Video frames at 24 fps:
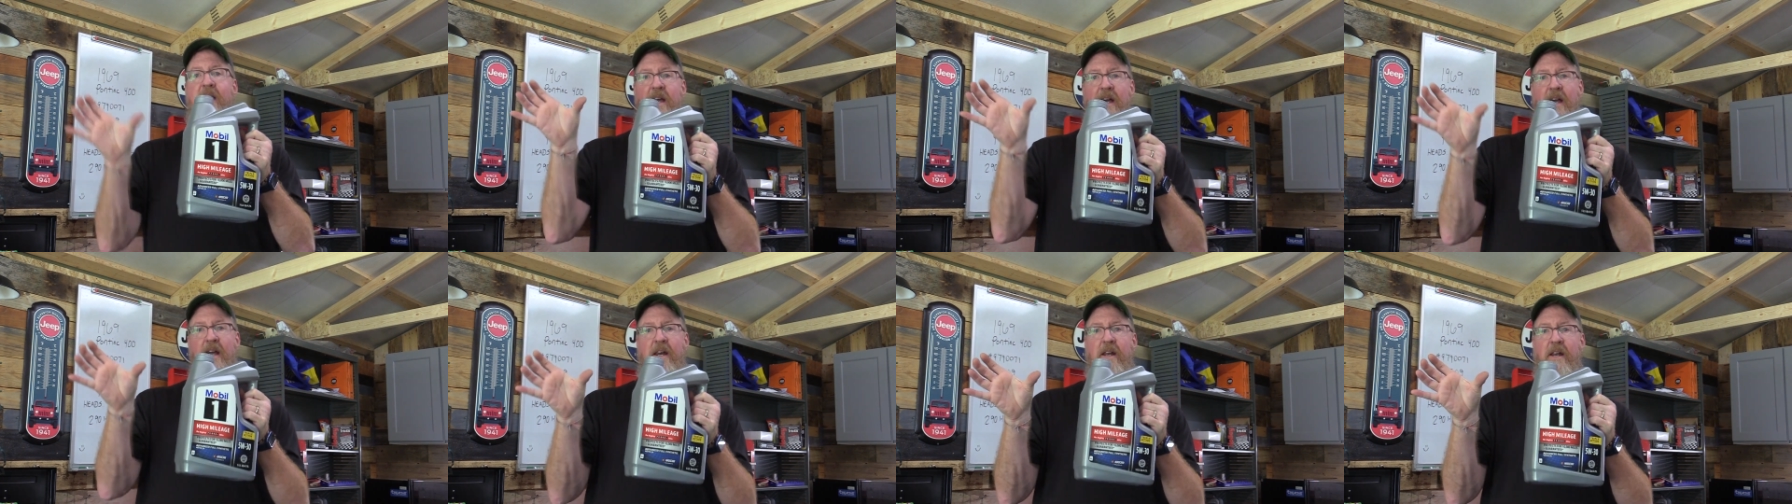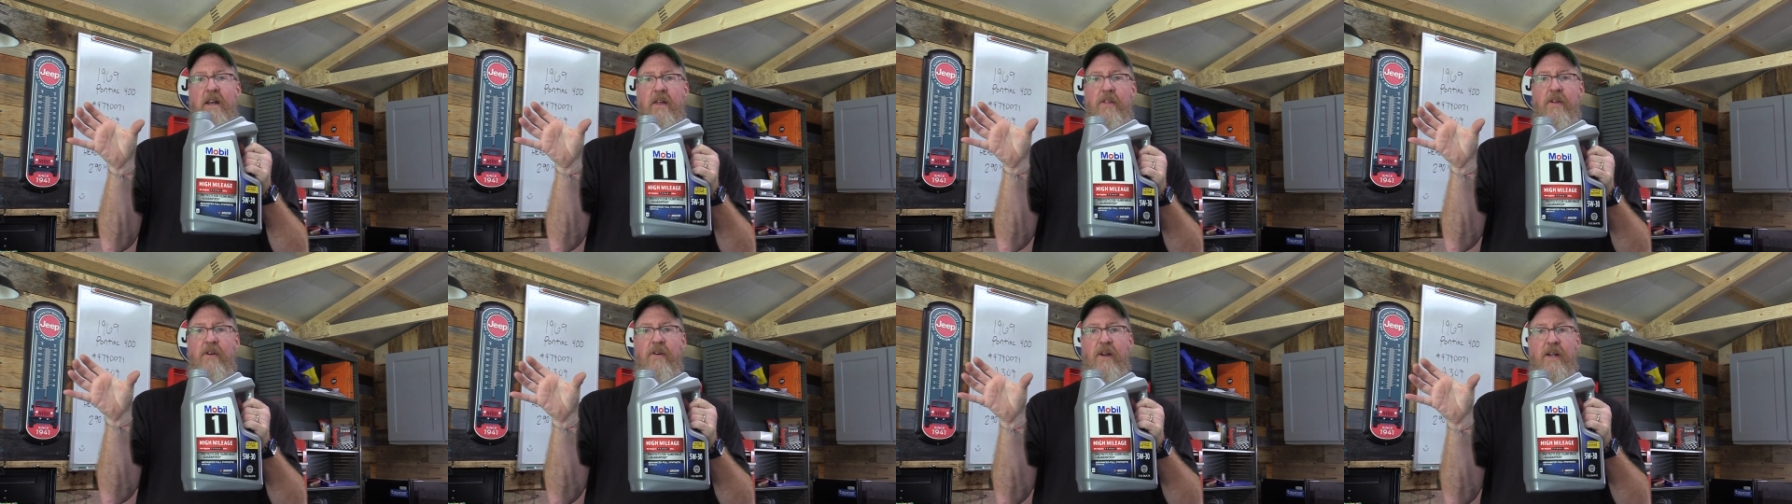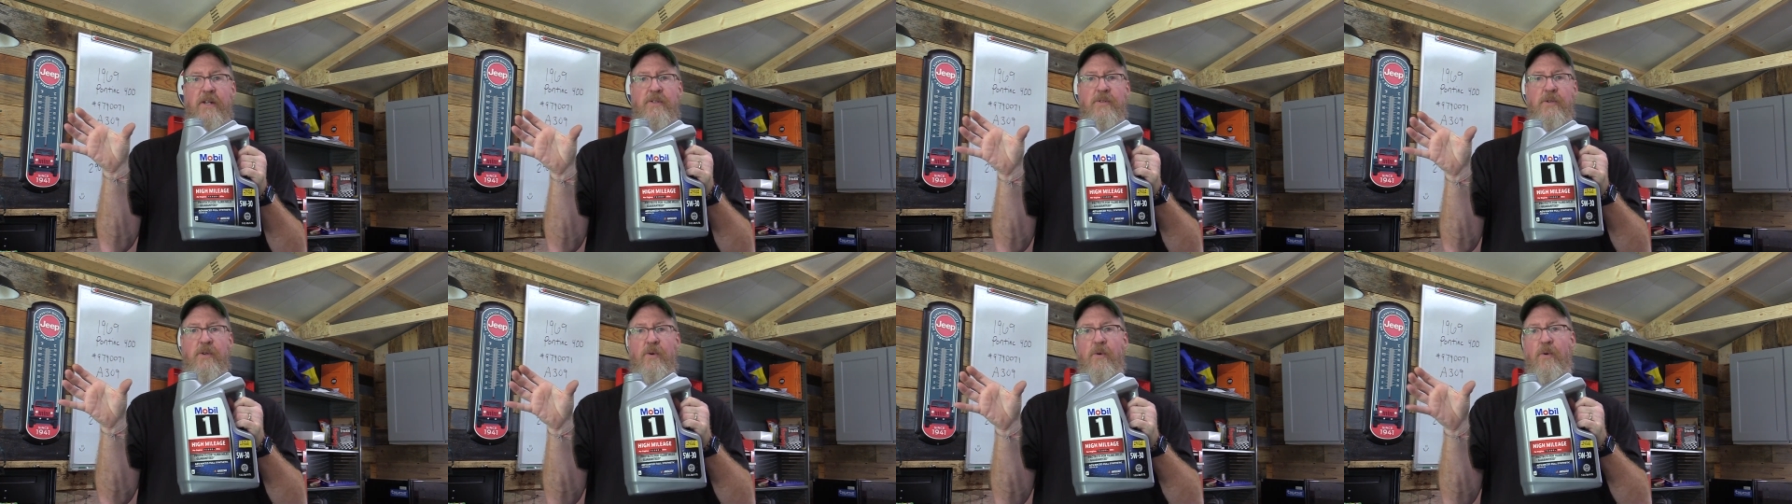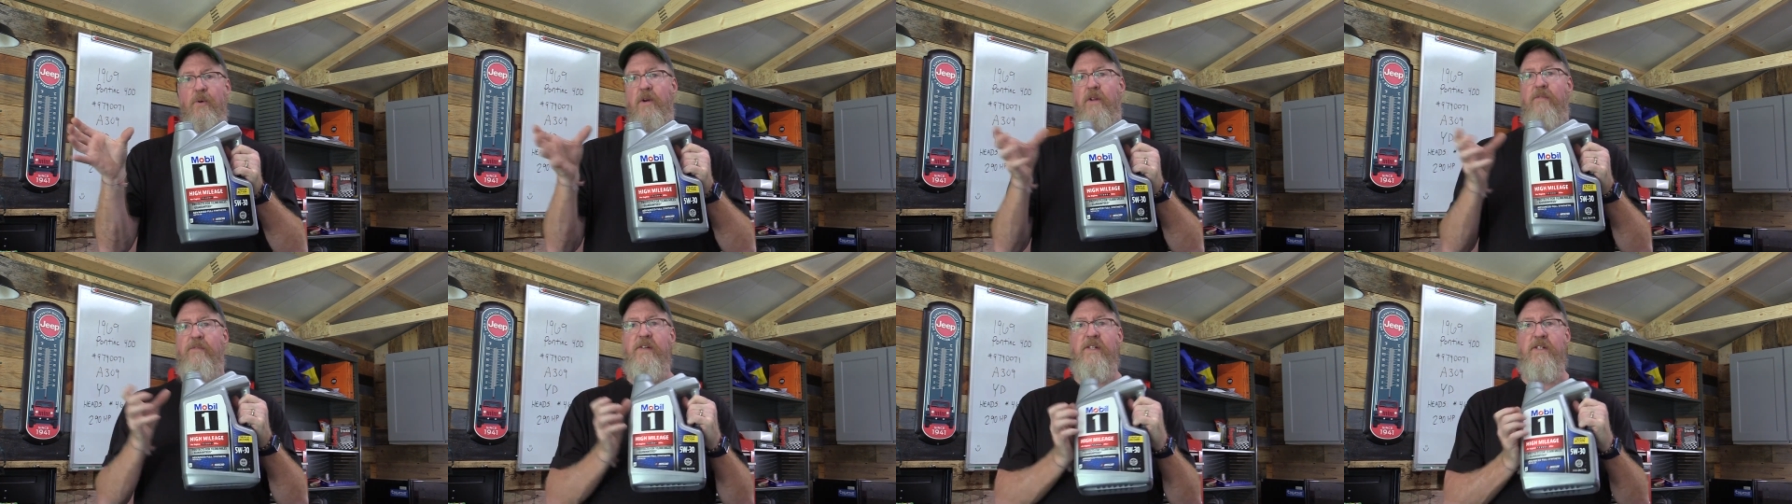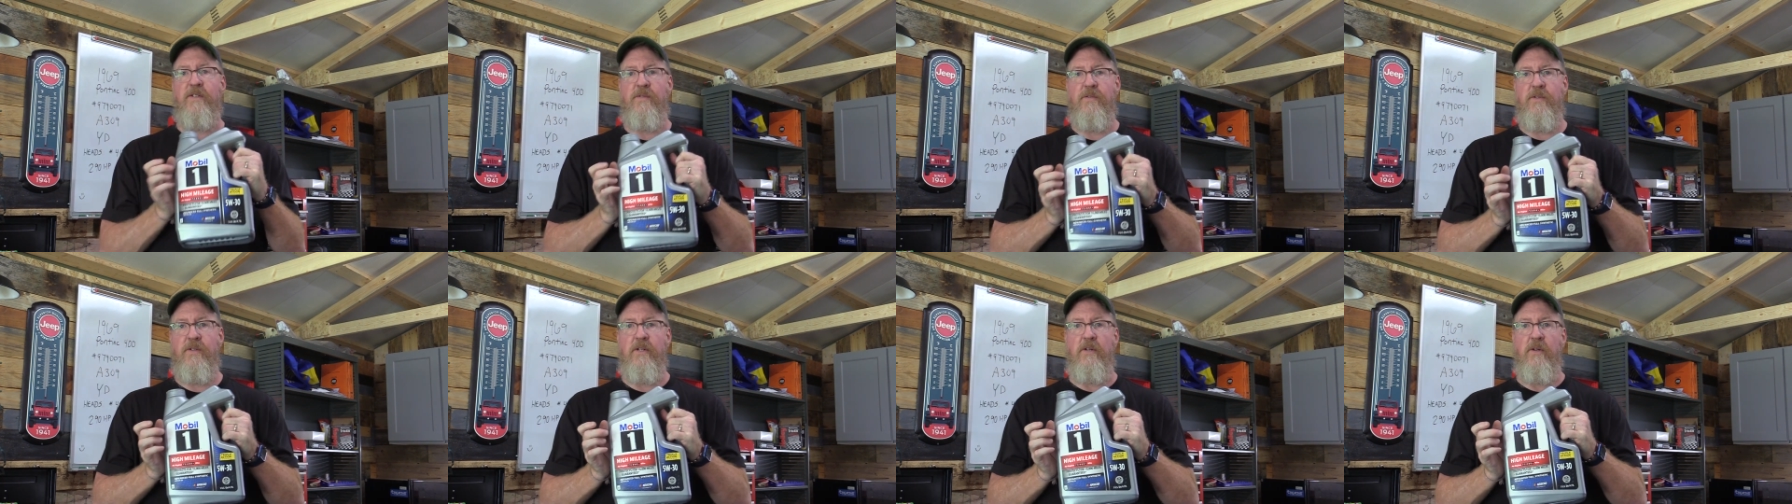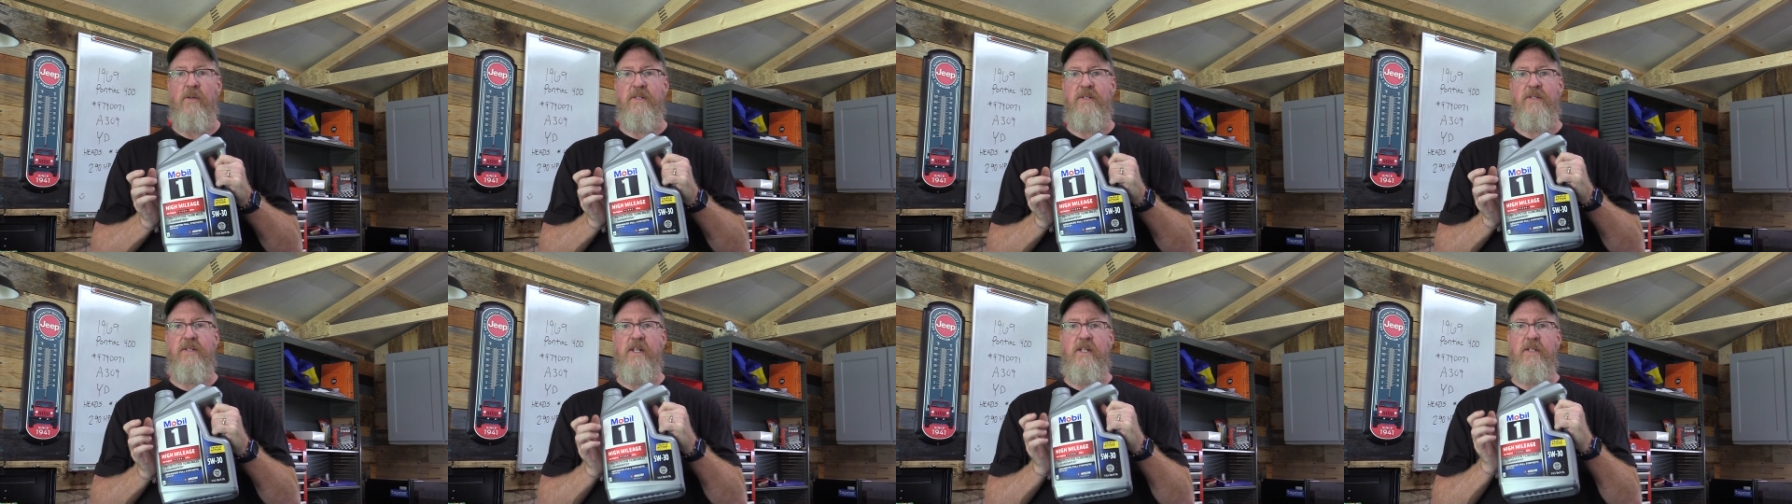and another extra quart if it's you
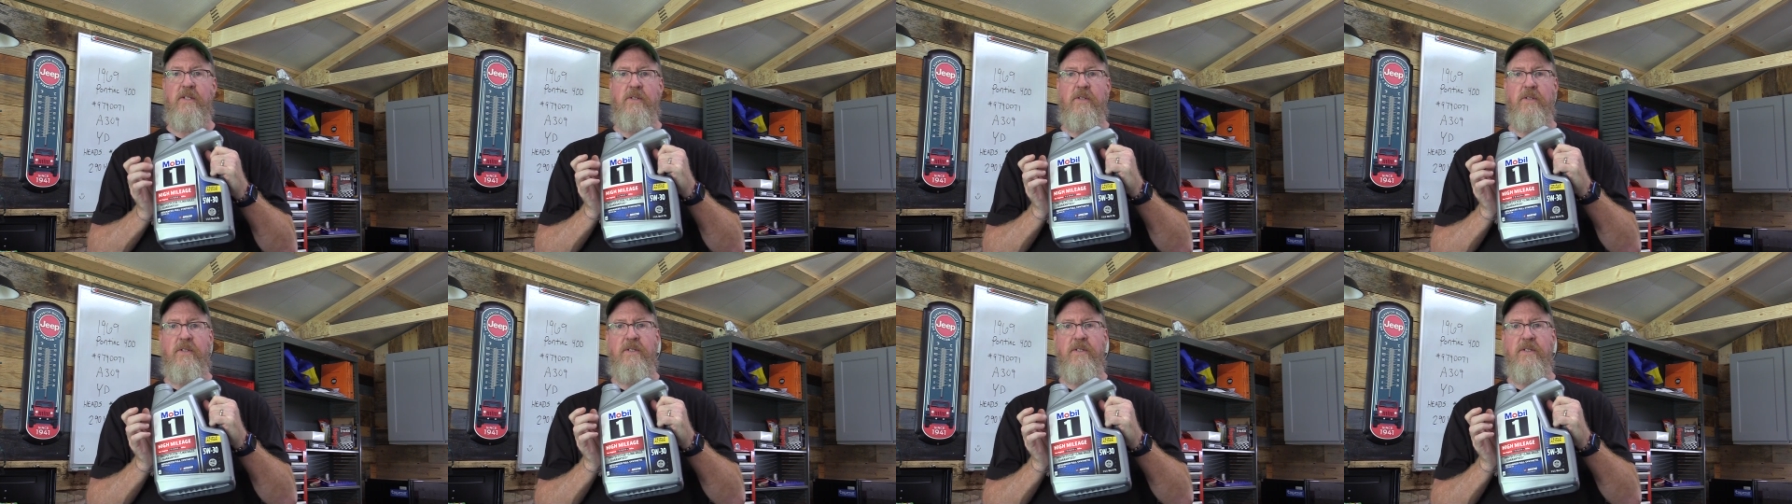know six